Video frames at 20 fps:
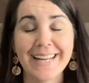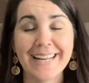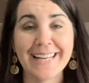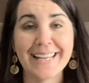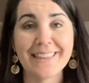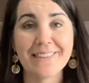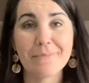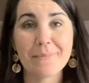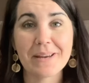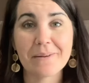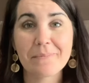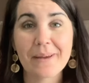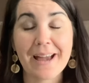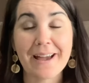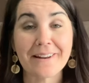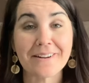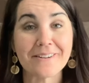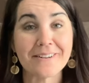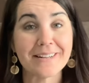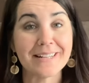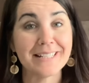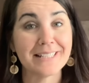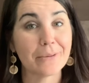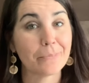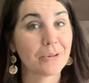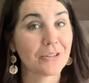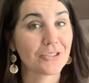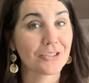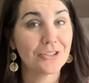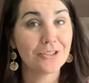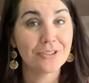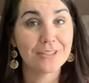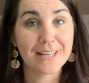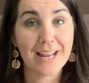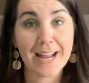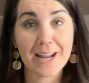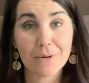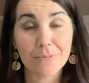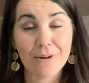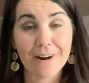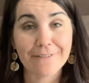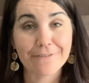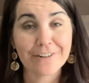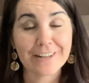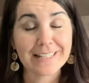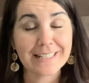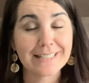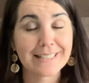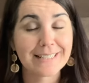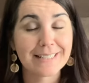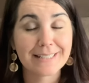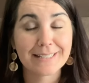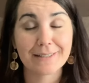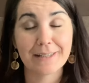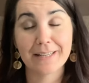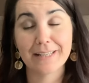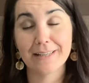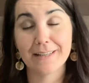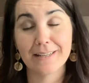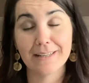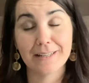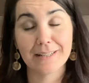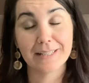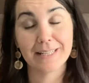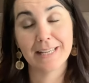And the main pattern is a personal style preference and